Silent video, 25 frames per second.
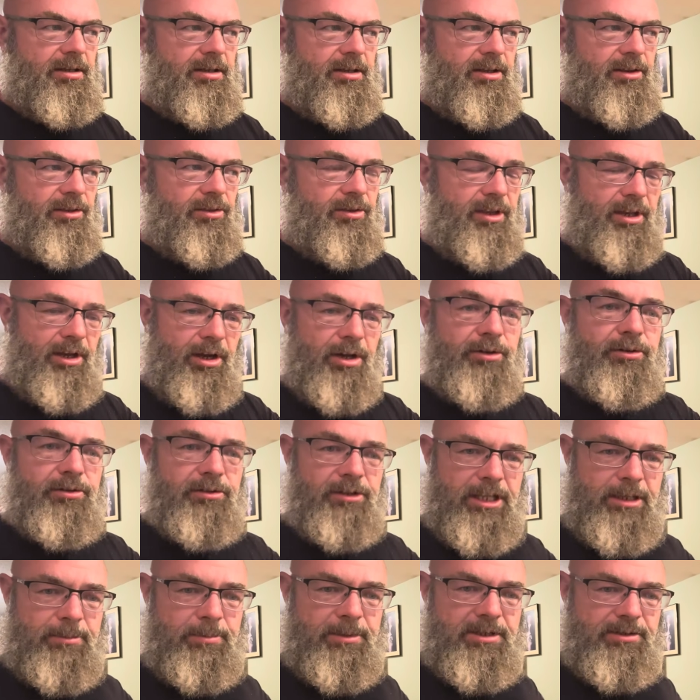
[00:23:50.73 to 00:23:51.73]
the
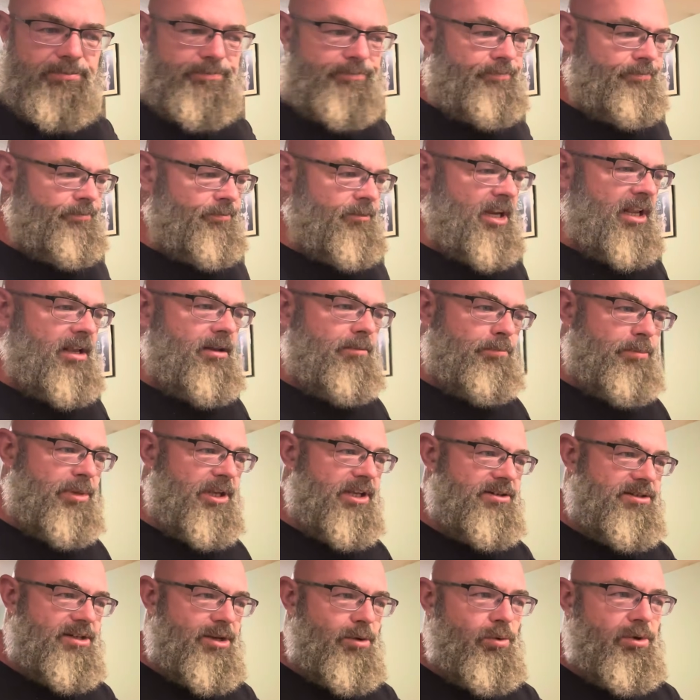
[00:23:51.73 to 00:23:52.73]
underlayment,
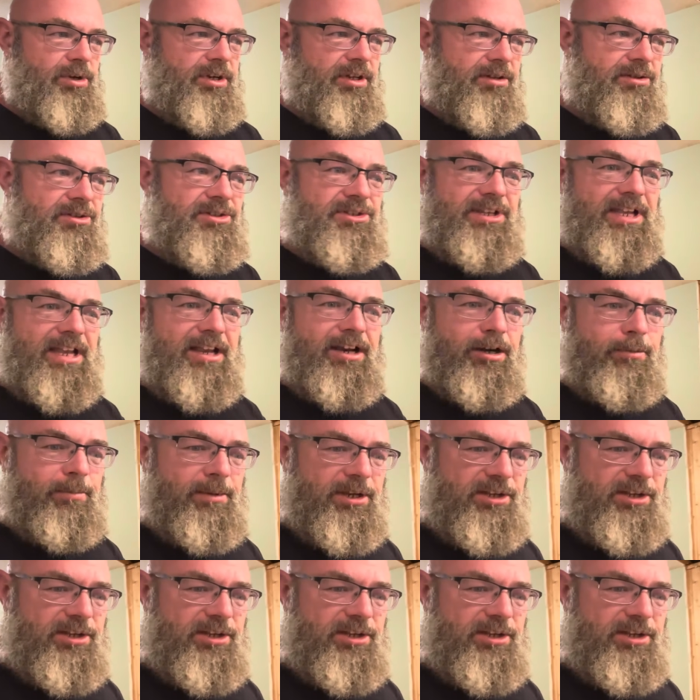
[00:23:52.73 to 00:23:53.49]
because I want to stagger my